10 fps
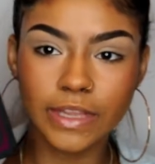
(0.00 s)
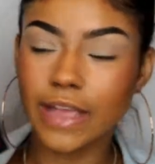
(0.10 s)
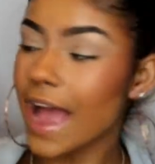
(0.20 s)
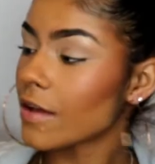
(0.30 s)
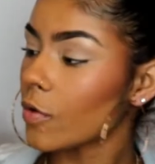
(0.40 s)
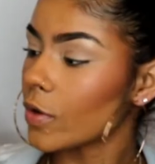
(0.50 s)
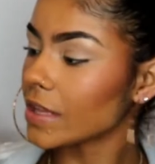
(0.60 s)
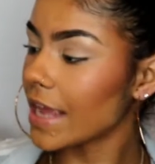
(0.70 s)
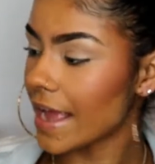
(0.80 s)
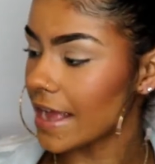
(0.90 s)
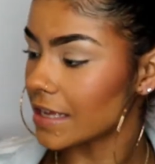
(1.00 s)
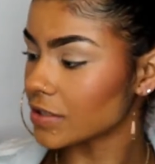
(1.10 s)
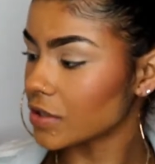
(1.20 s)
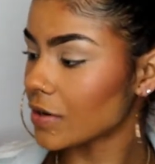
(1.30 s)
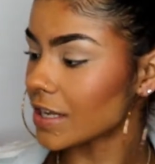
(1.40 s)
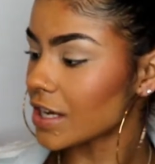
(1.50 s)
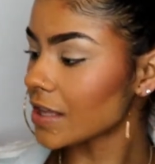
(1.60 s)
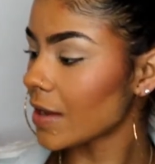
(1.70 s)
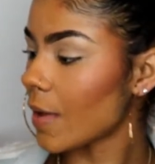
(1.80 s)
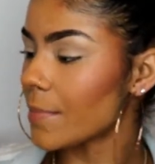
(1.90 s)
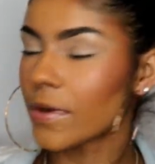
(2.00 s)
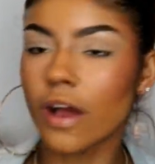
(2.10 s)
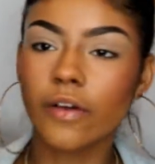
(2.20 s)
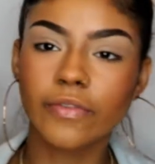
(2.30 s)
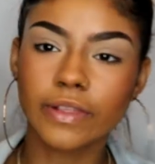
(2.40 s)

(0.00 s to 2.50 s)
I had oily hands, so I tried to like wipe it off,